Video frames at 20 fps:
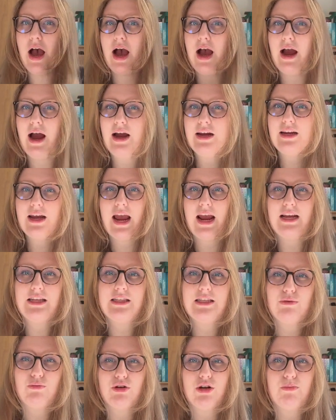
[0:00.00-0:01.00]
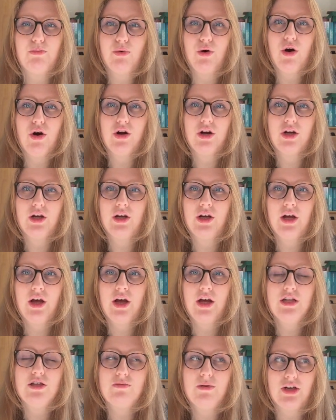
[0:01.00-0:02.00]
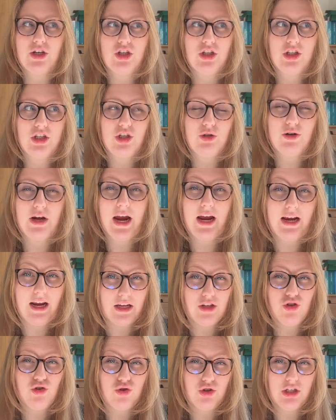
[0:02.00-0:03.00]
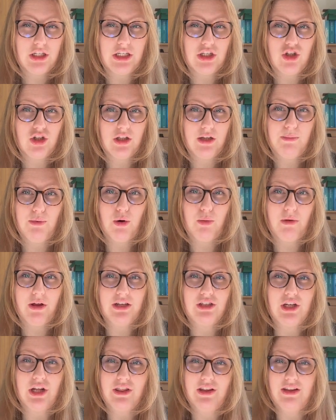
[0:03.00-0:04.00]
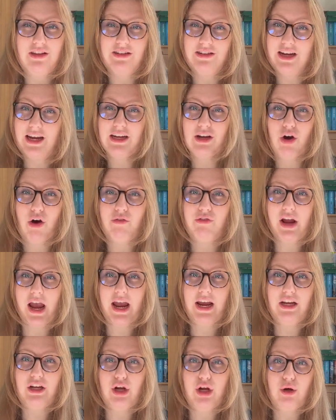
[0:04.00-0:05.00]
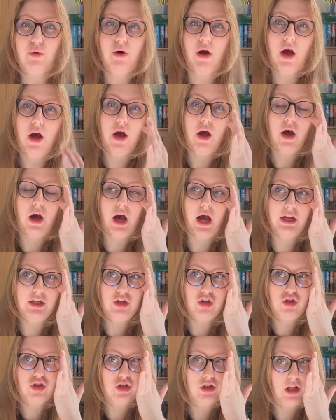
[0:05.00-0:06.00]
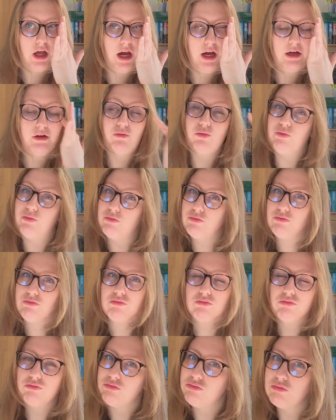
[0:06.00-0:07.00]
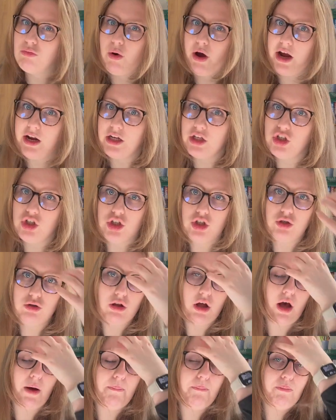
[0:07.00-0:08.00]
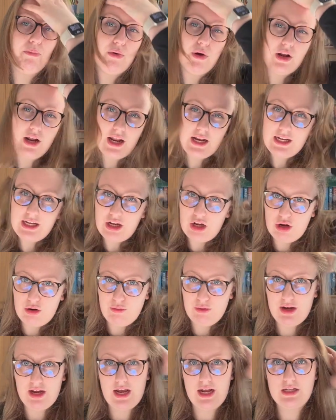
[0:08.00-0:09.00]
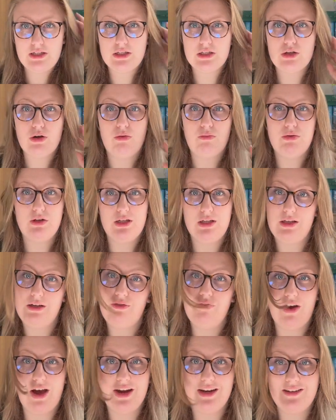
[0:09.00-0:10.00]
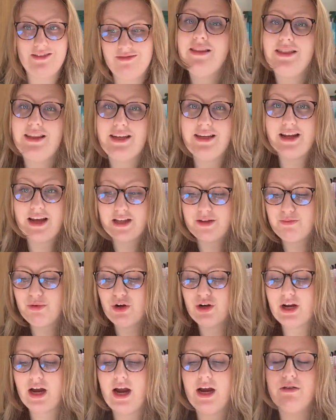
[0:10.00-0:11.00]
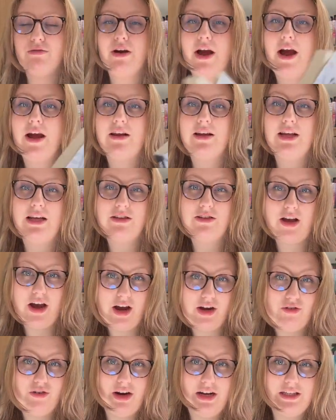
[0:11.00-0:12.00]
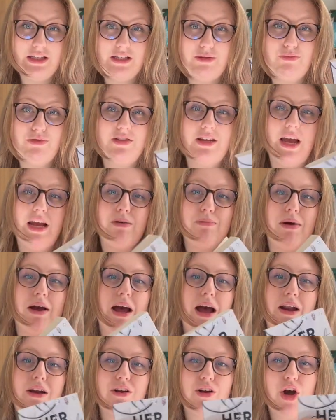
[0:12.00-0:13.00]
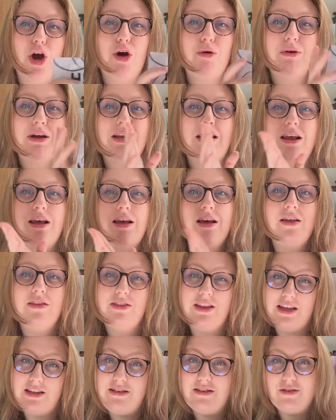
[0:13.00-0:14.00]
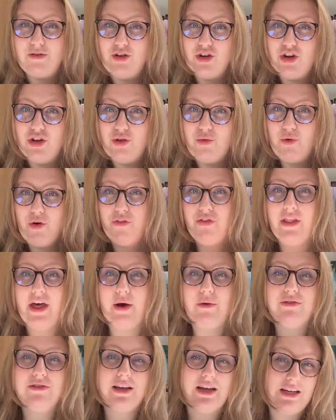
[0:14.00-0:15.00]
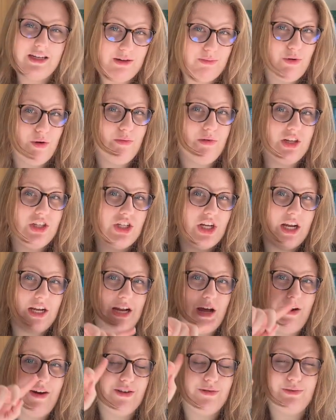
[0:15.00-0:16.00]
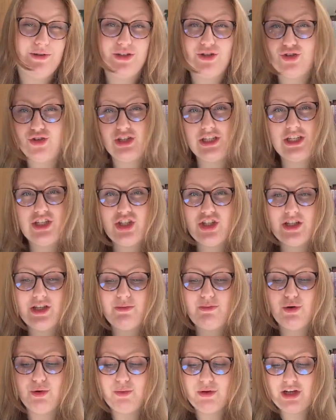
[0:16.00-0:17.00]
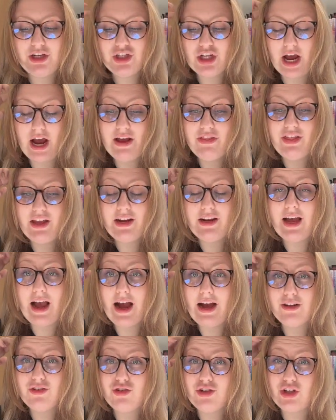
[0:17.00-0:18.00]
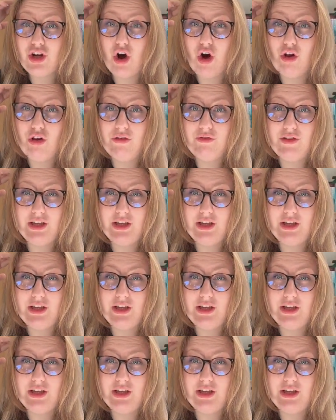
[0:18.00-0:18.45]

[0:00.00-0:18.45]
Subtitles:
I hate it when a book, especially in the UK, gets traditionally published and then they take it off KU and you're just like, why did you do that? But anywho, it's completely fine. The next book I read is Her Greatest Mistake by Hannah Cohen. This is another one that was indie published and now has been traditionally published. I think actually all of